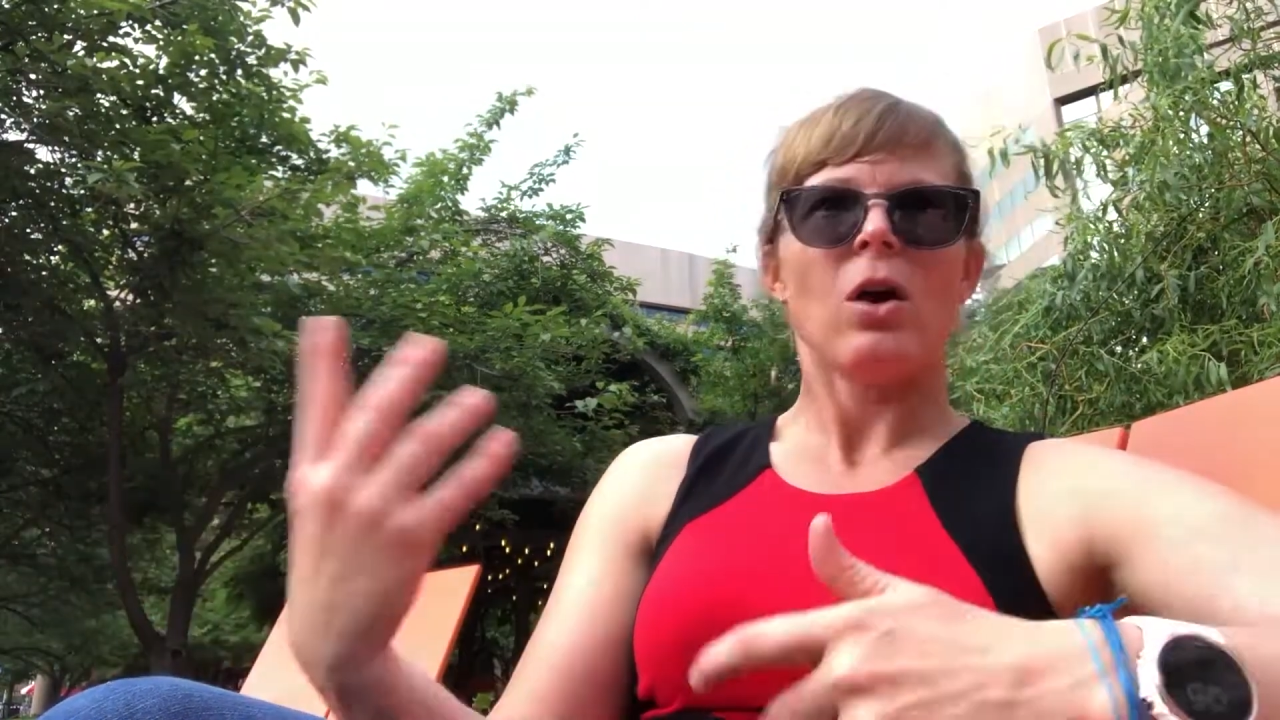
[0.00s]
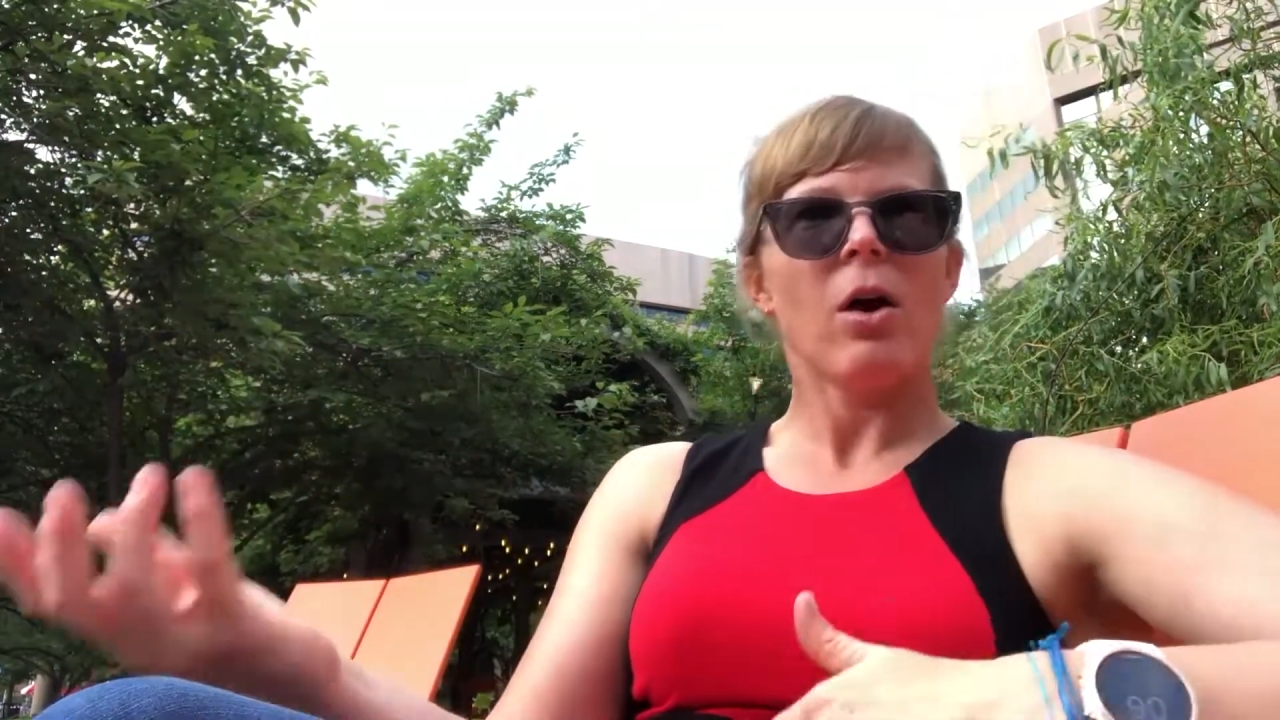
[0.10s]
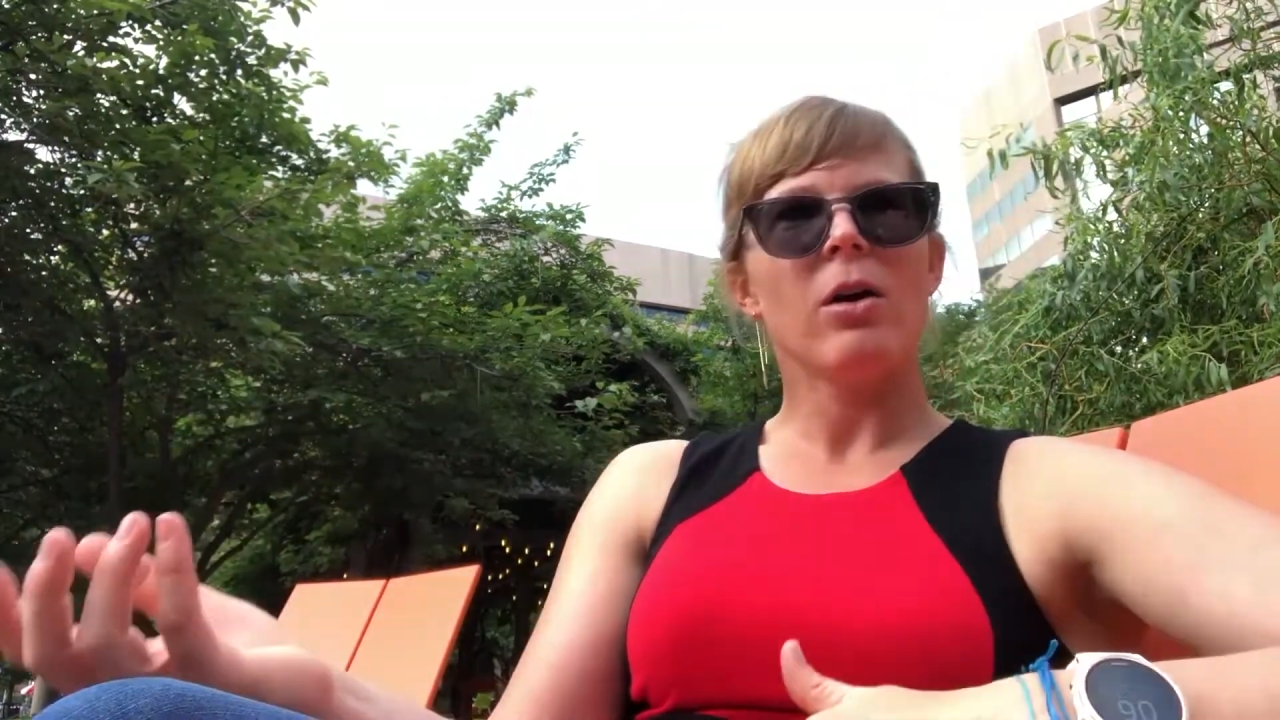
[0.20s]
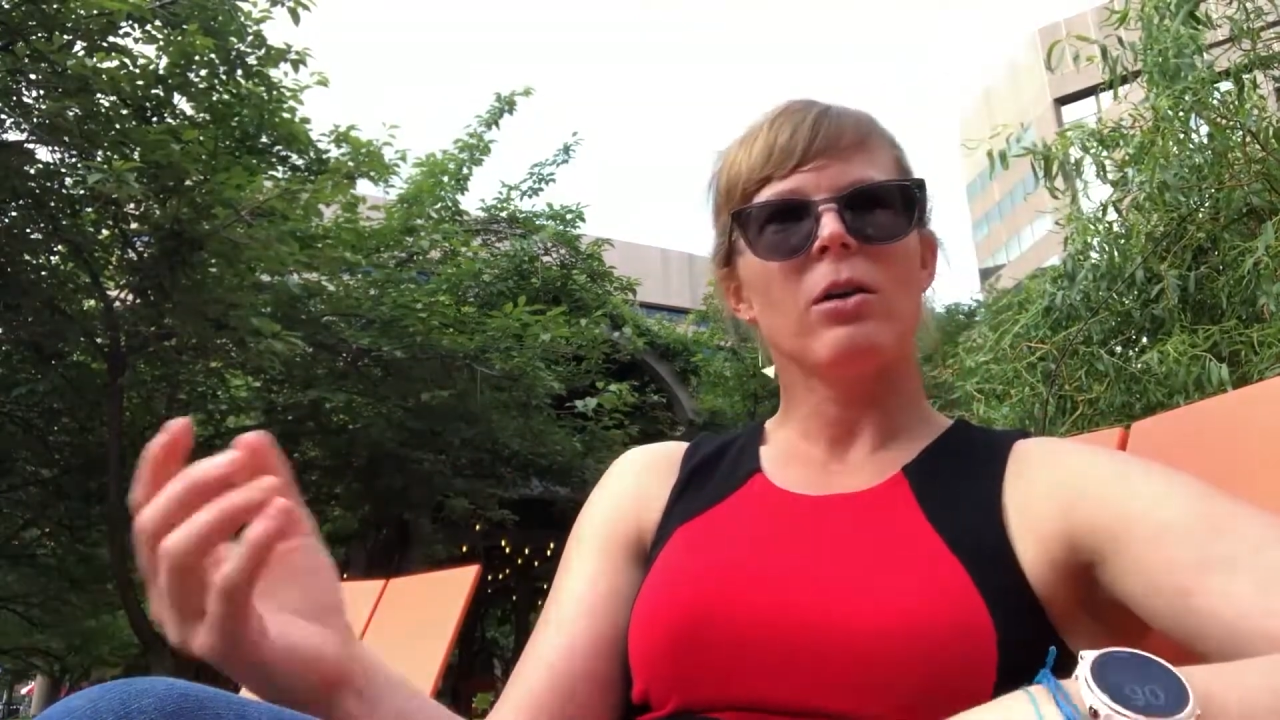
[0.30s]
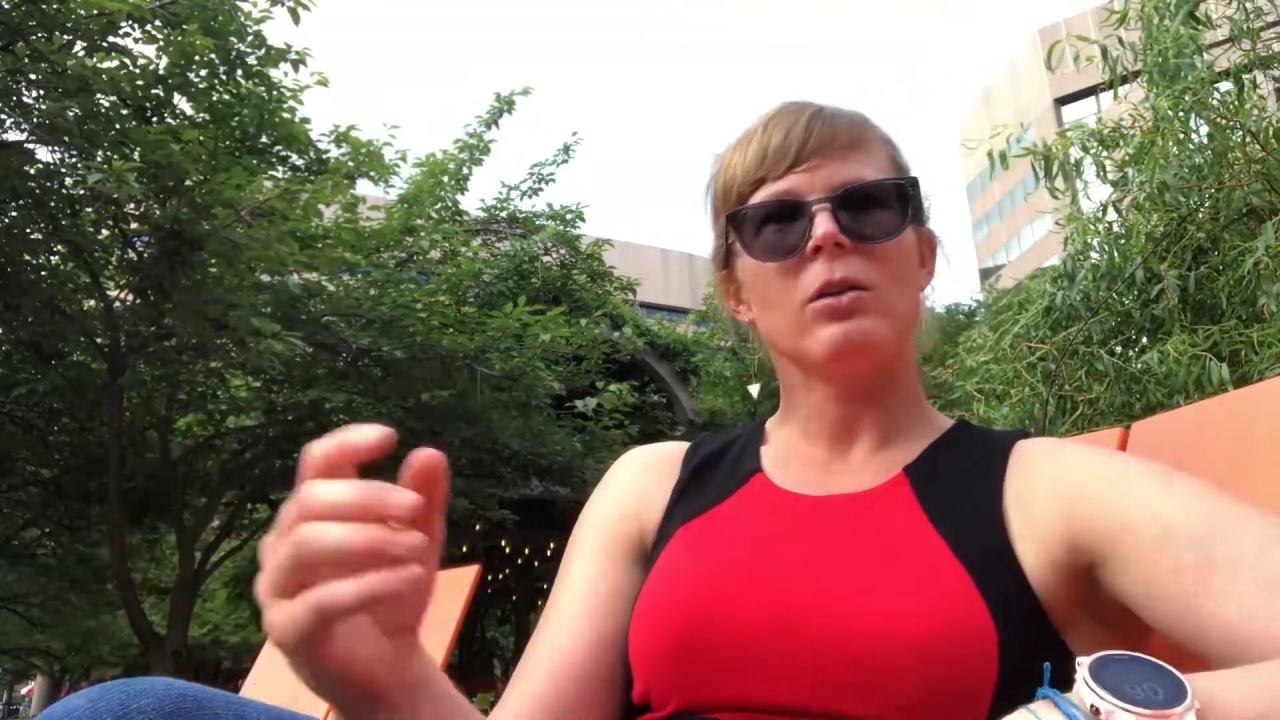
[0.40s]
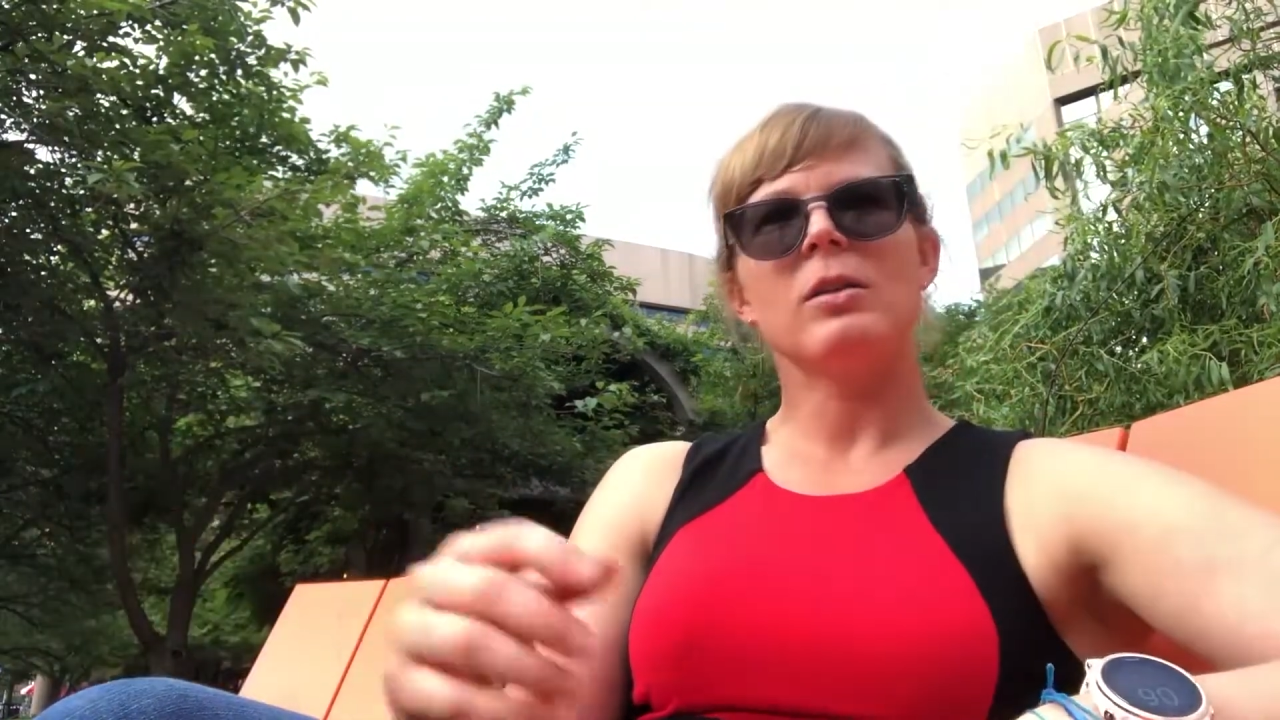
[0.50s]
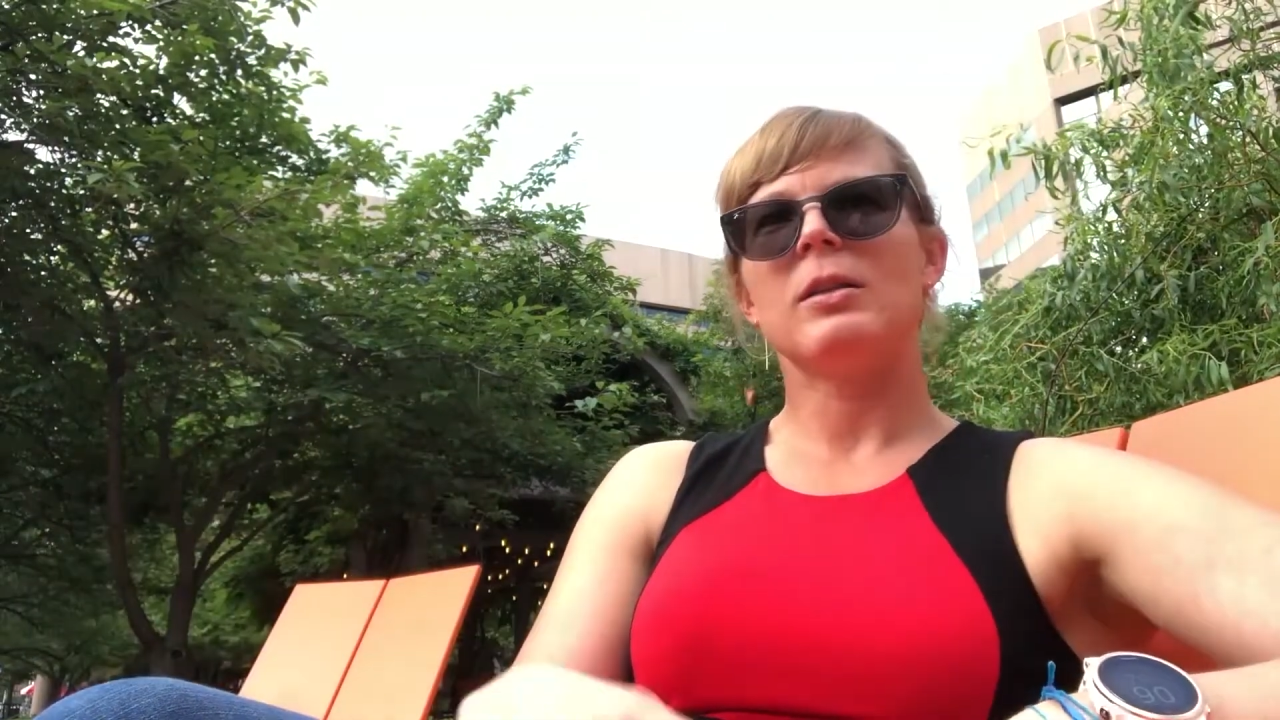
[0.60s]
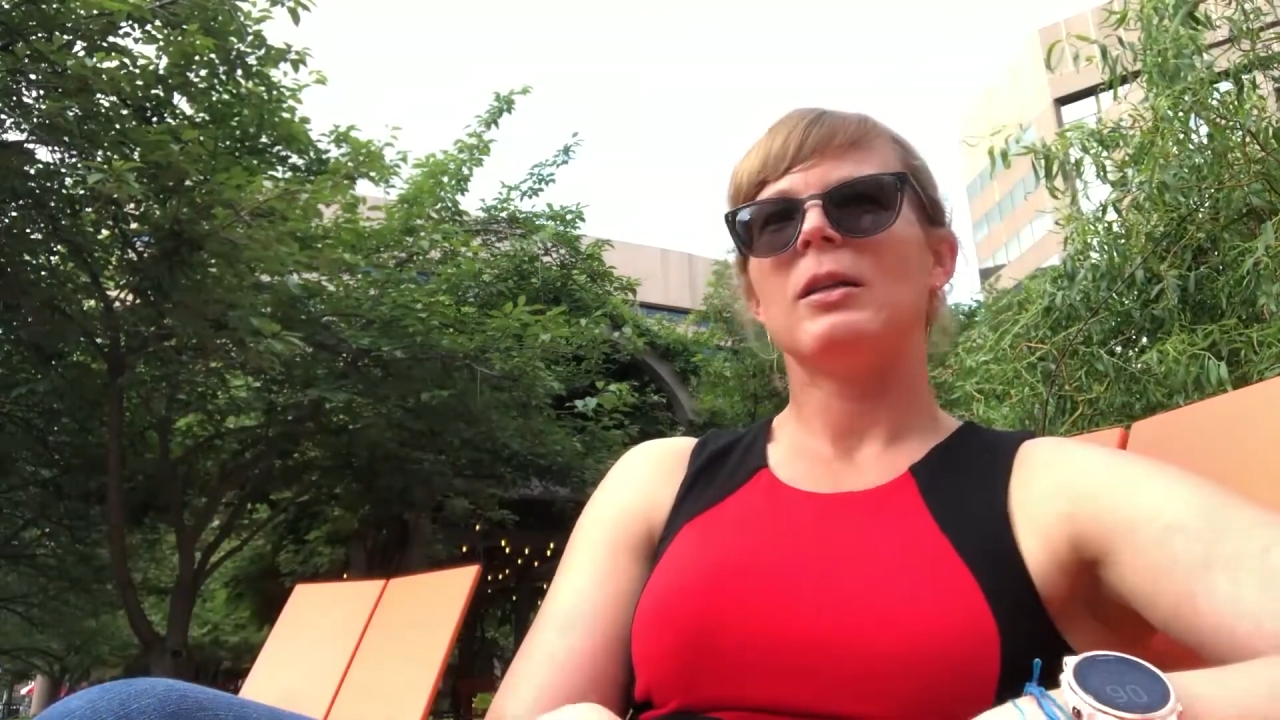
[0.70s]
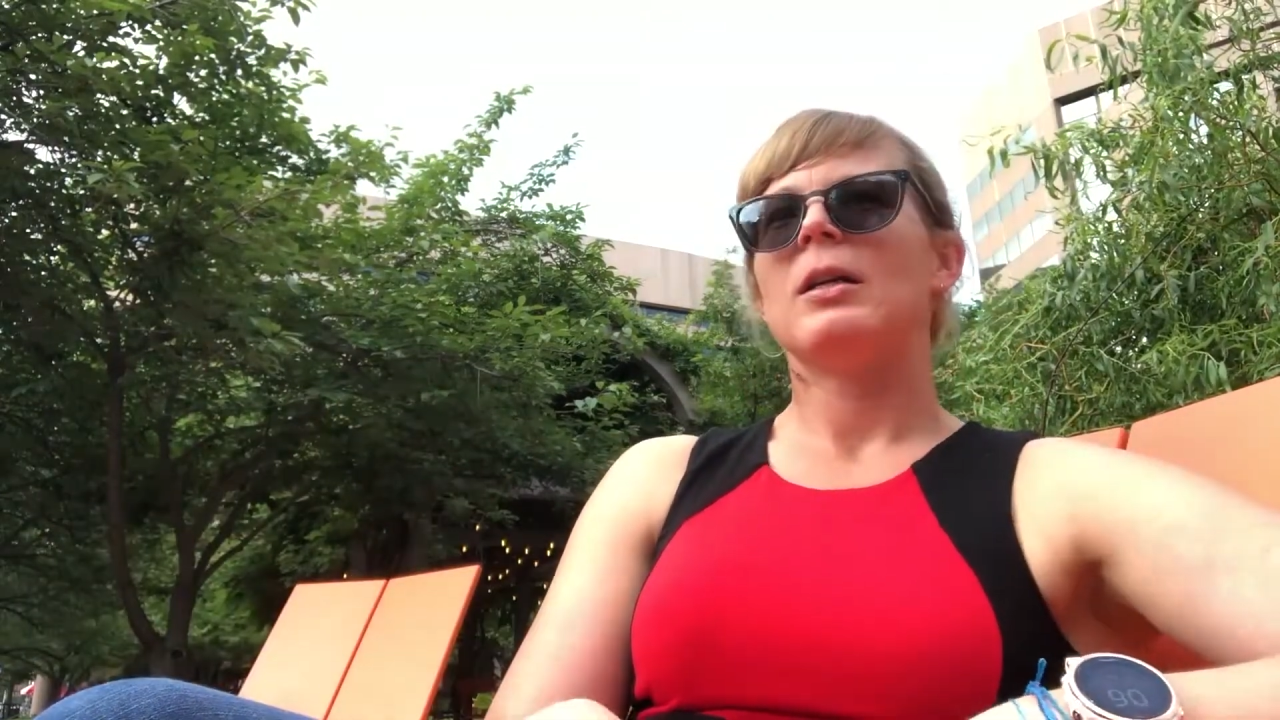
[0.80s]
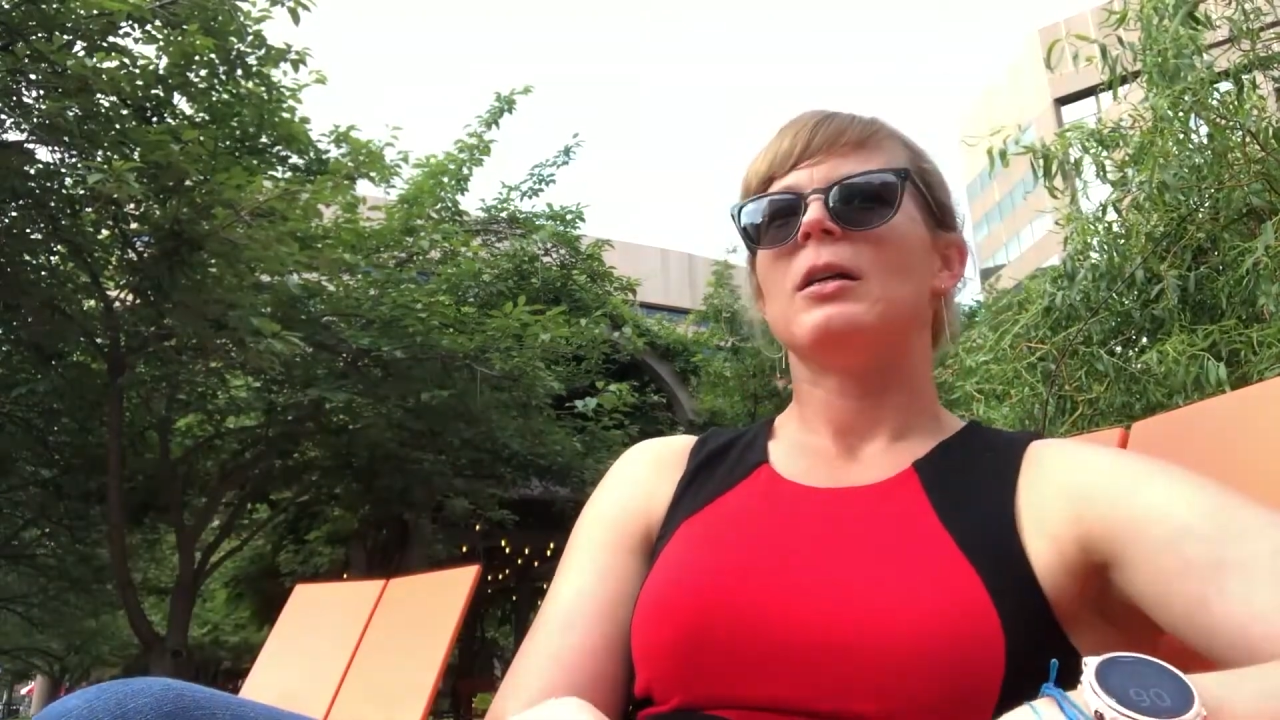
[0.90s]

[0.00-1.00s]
cars,